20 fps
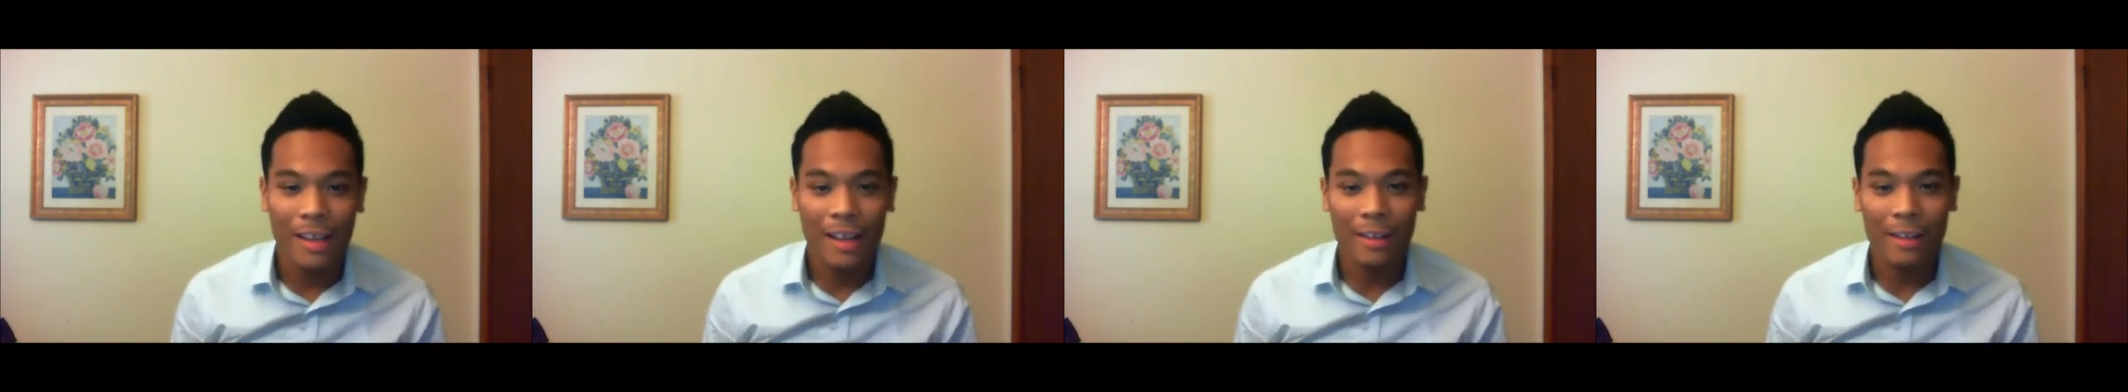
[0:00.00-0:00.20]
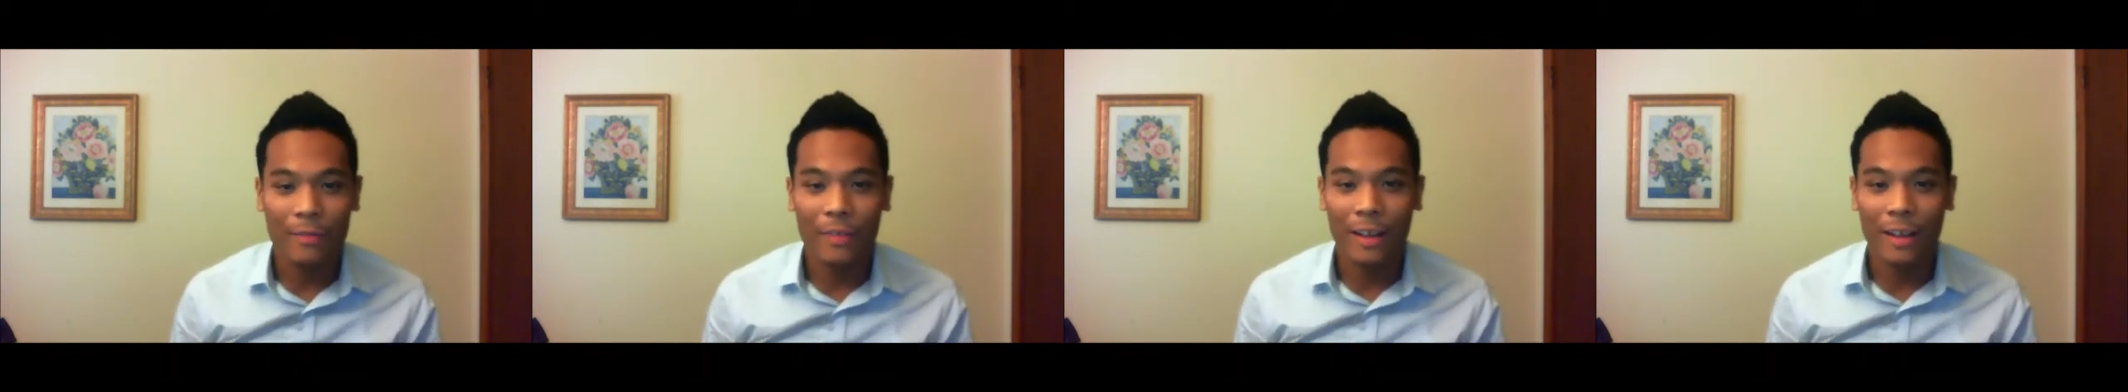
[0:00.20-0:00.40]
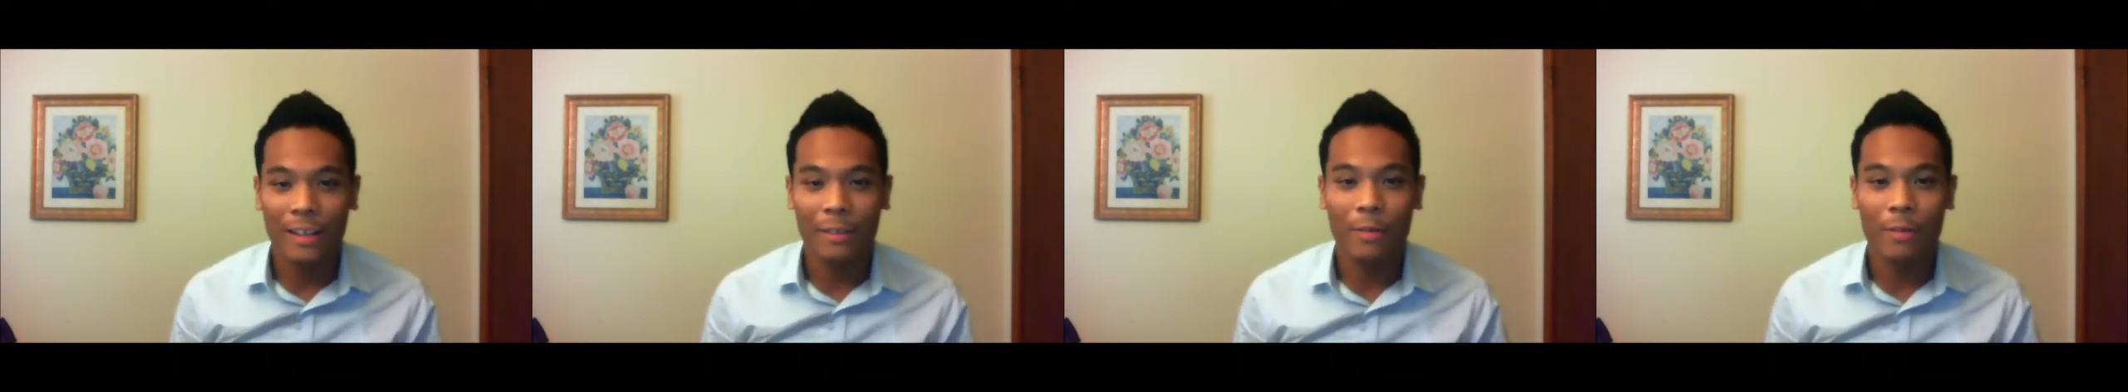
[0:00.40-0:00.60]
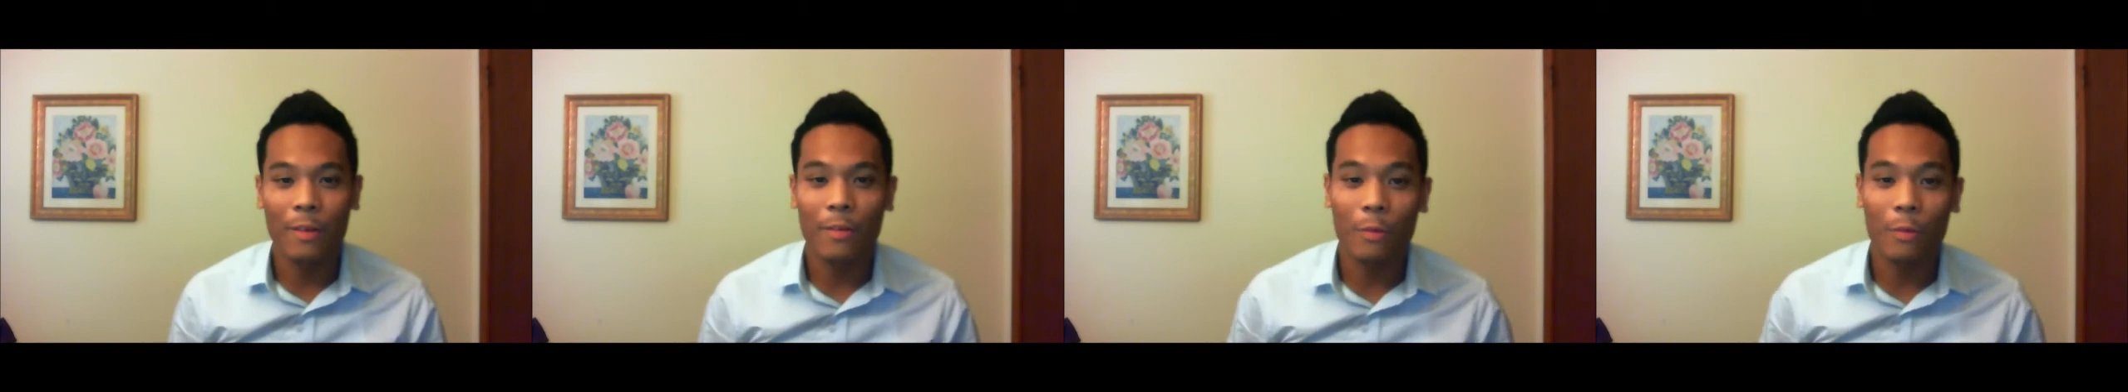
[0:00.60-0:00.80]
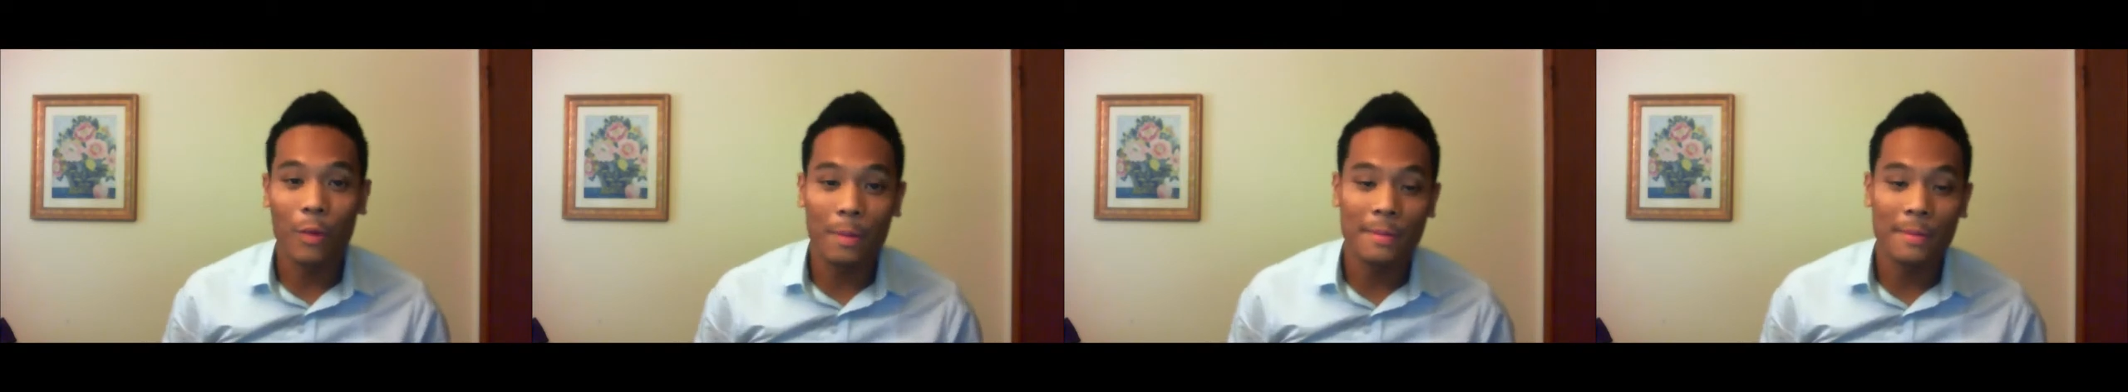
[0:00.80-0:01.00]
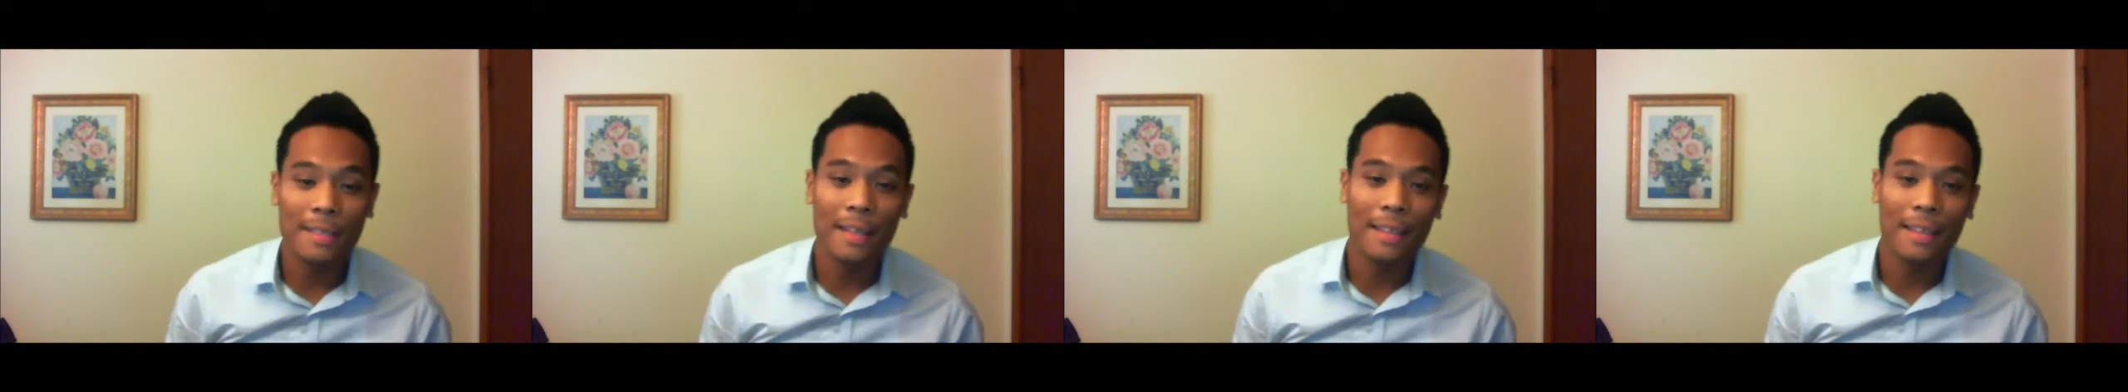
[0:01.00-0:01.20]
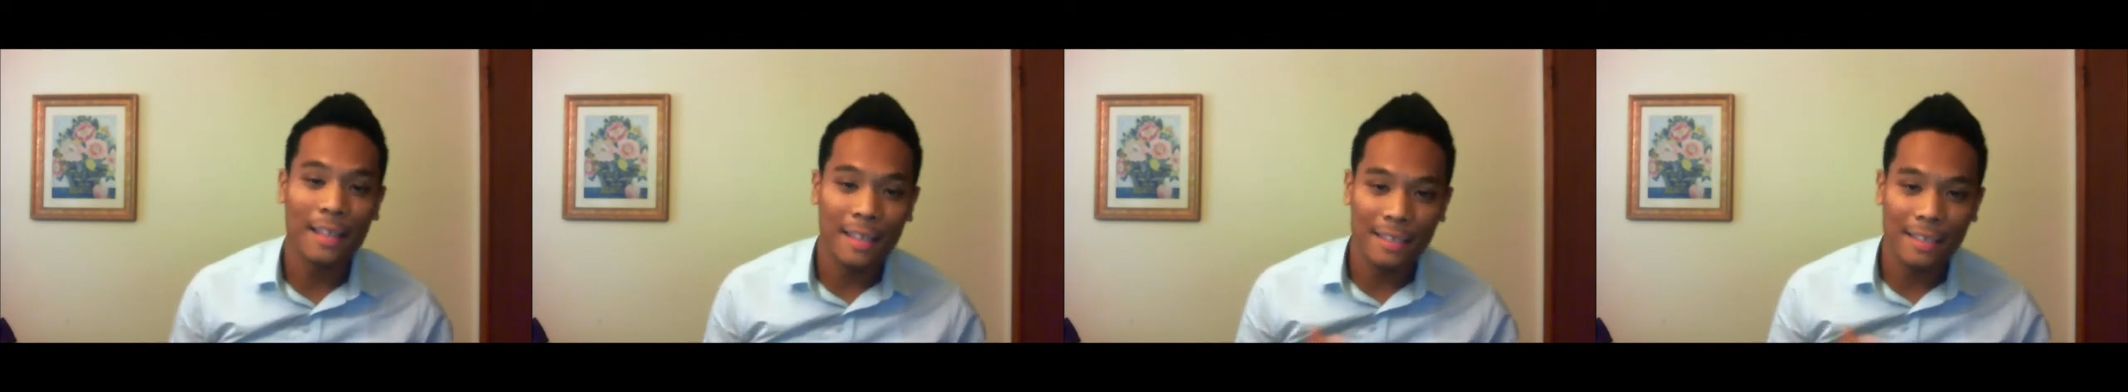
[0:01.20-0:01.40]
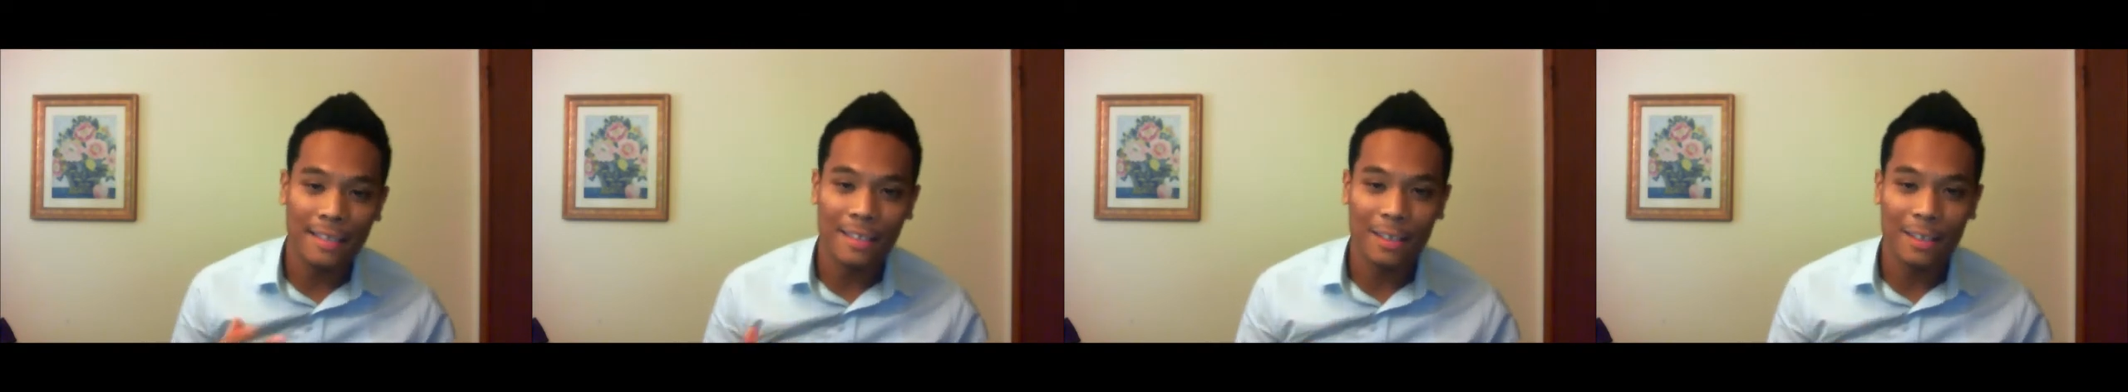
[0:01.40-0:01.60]
And finally, we have a website that
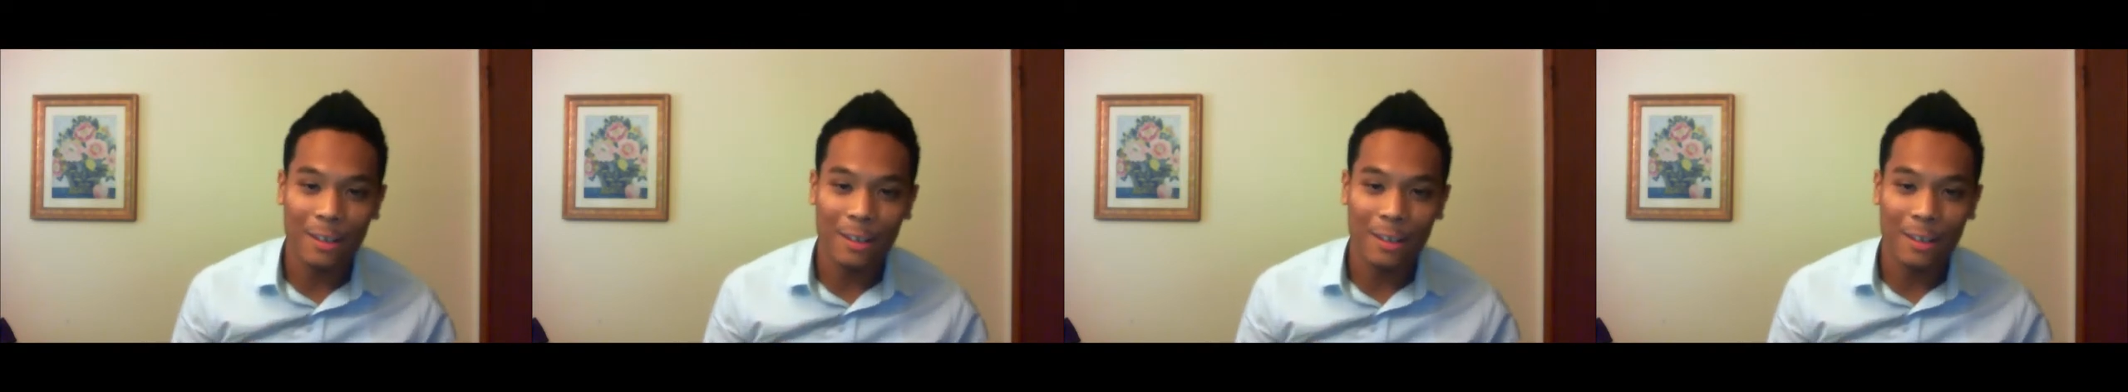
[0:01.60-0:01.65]
is